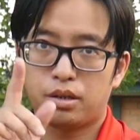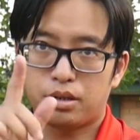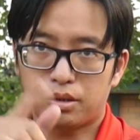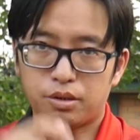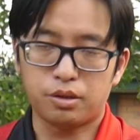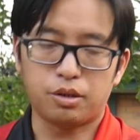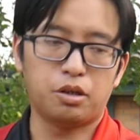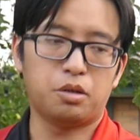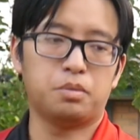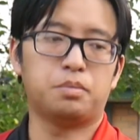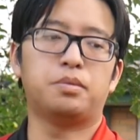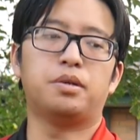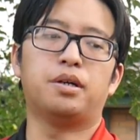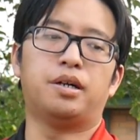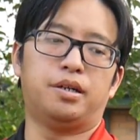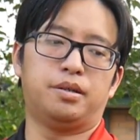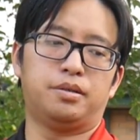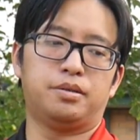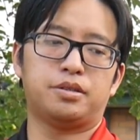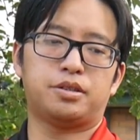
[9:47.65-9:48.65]
No, I'm
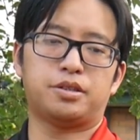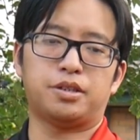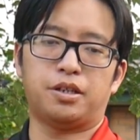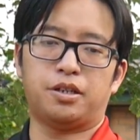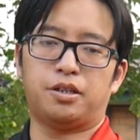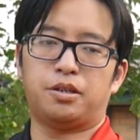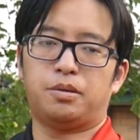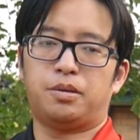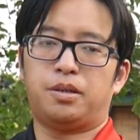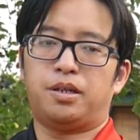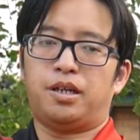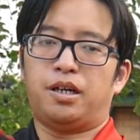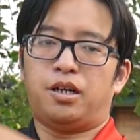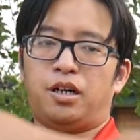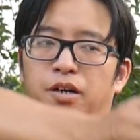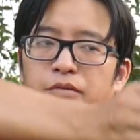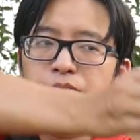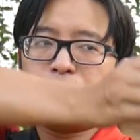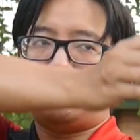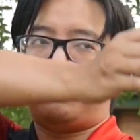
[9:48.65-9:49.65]
not. So
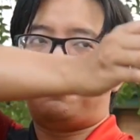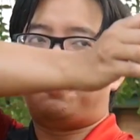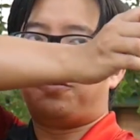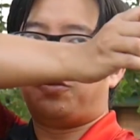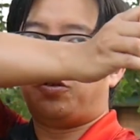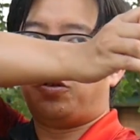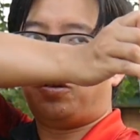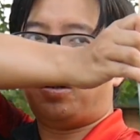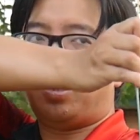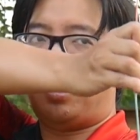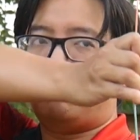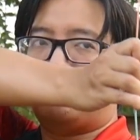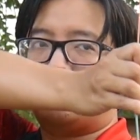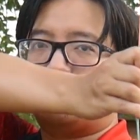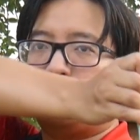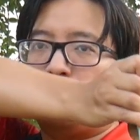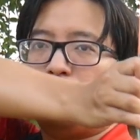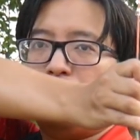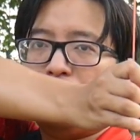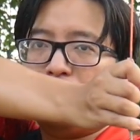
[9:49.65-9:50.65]
before, it was
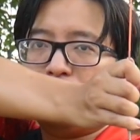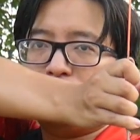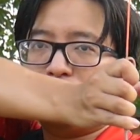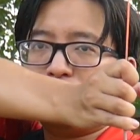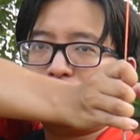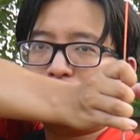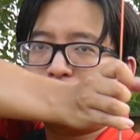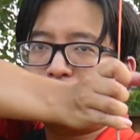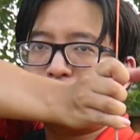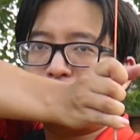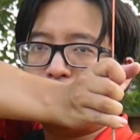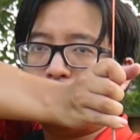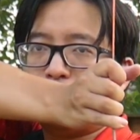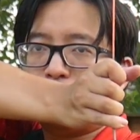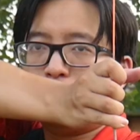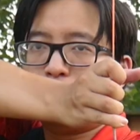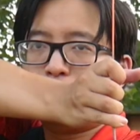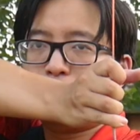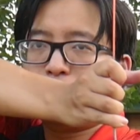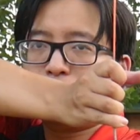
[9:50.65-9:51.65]
more obviously
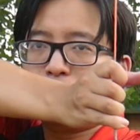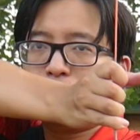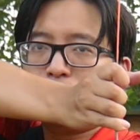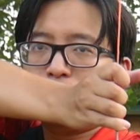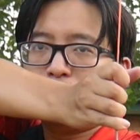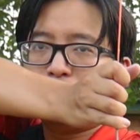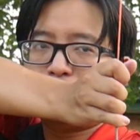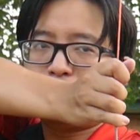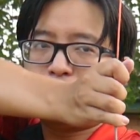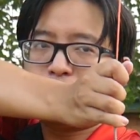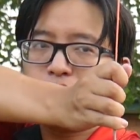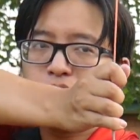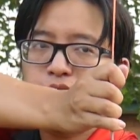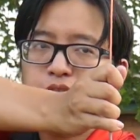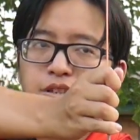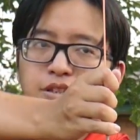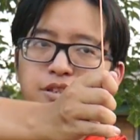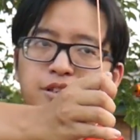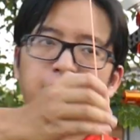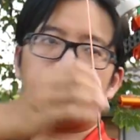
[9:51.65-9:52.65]
open, so you can
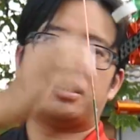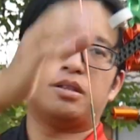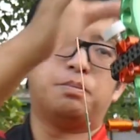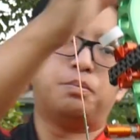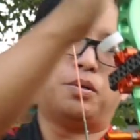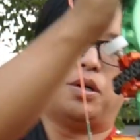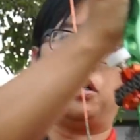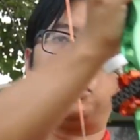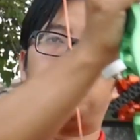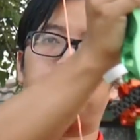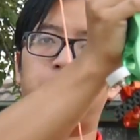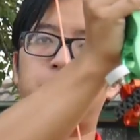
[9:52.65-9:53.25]
see the bow